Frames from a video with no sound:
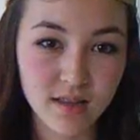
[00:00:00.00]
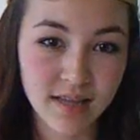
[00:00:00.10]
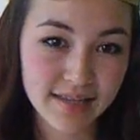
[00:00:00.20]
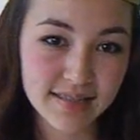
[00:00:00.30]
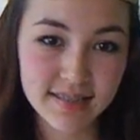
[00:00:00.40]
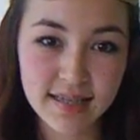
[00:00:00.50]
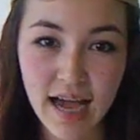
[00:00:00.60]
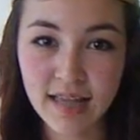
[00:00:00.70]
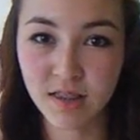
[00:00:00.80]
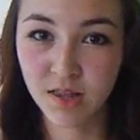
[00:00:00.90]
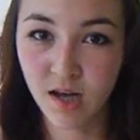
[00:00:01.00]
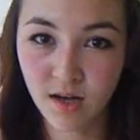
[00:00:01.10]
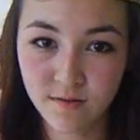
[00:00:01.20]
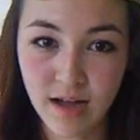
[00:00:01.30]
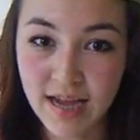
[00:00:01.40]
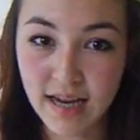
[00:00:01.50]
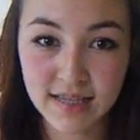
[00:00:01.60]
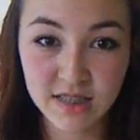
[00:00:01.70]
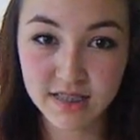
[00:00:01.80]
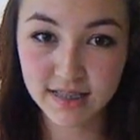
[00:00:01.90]
lastly,
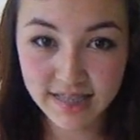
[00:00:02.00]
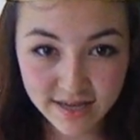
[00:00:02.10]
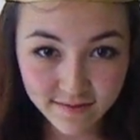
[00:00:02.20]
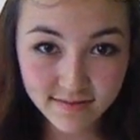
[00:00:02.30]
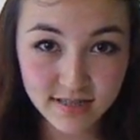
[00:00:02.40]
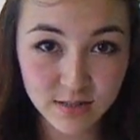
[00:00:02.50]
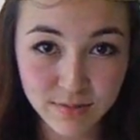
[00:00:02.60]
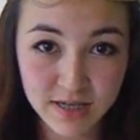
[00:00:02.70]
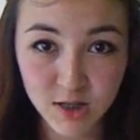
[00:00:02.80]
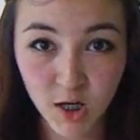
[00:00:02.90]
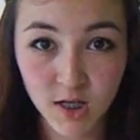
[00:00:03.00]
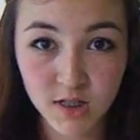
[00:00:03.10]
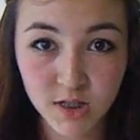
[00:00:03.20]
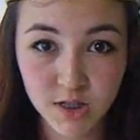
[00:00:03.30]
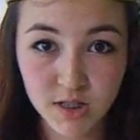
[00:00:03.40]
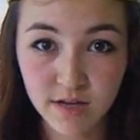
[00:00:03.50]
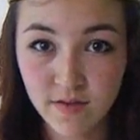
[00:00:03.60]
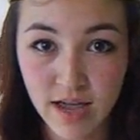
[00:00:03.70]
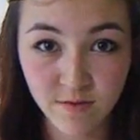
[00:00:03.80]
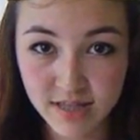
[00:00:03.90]
I just live to be in charge
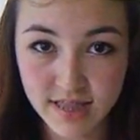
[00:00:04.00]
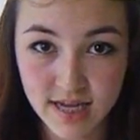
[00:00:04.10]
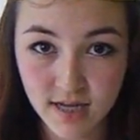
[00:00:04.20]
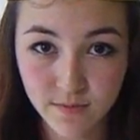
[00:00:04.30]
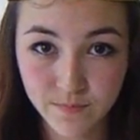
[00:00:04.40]
of everything.